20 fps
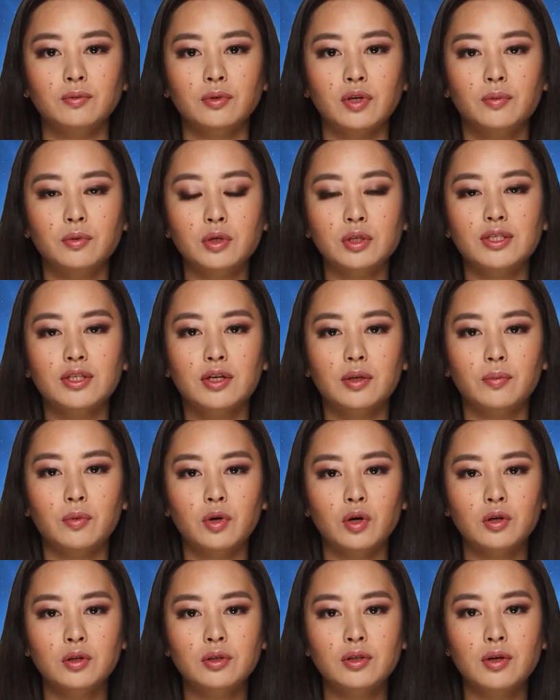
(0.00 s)
replicas of
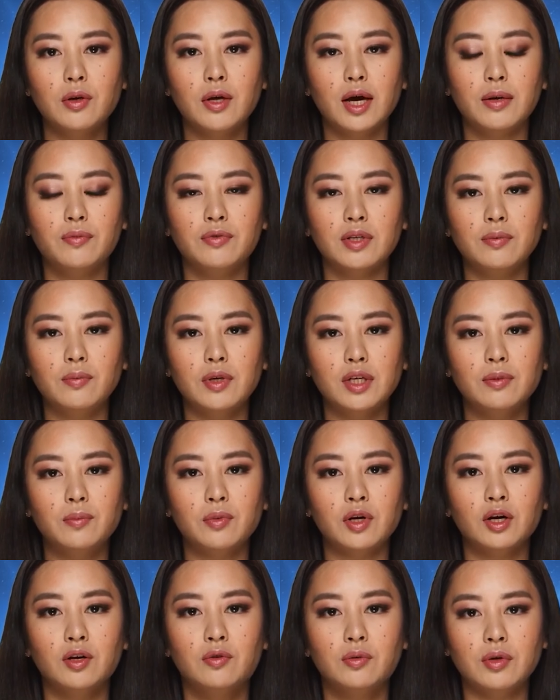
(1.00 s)
bowls crafted by
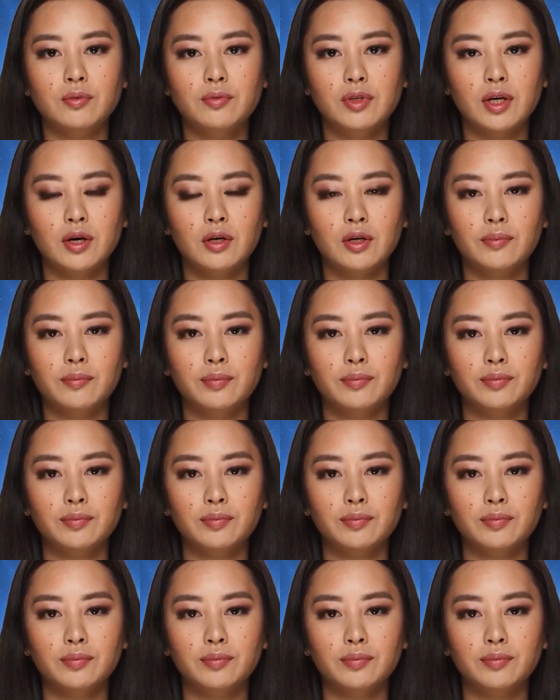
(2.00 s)
Paul Revere.